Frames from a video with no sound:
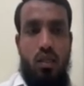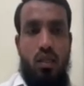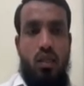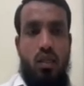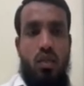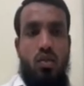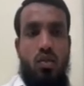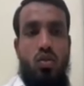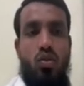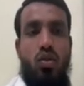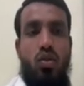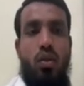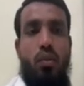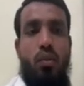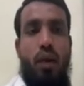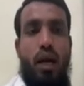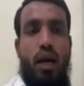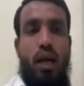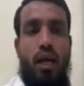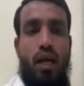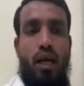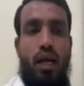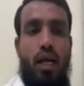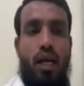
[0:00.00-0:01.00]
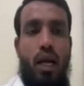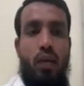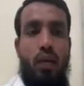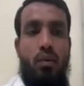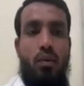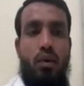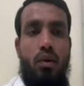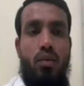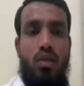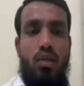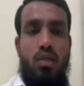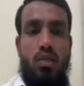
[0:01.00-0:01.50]
So the parenchyma
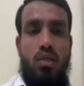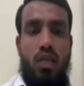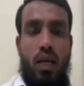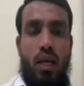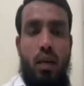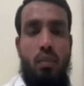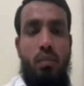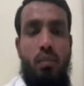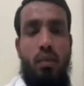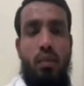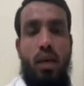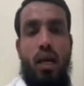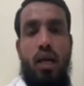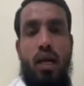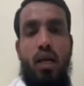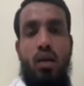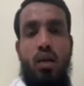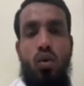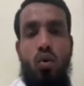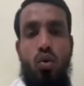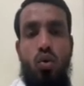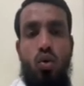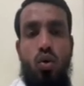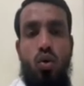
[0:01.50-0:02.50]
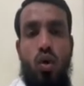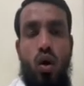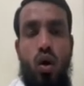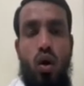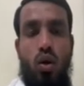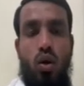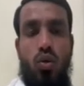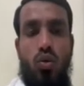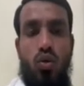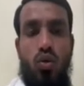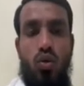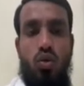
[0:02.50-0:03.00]
of the stem and root
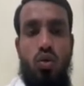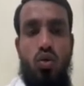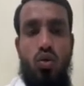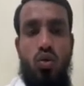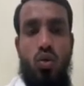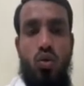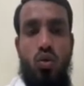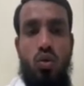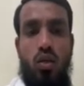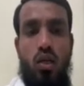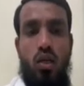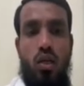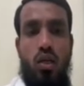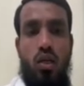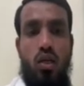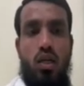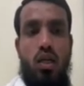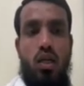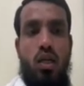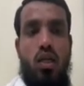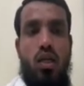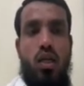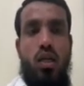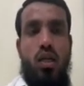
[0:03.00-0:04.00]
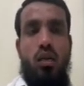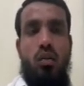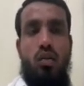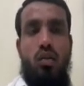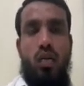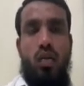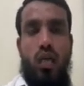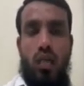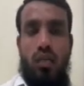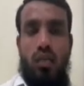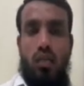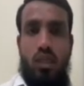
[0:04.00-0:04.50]
also store the
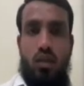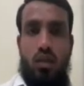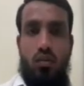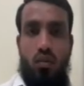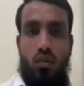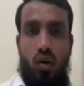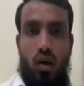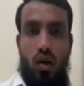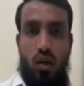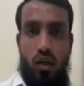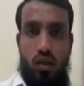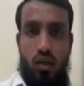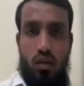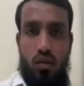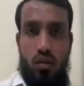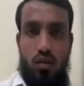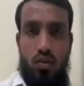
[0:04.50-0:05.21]
nutrients and water.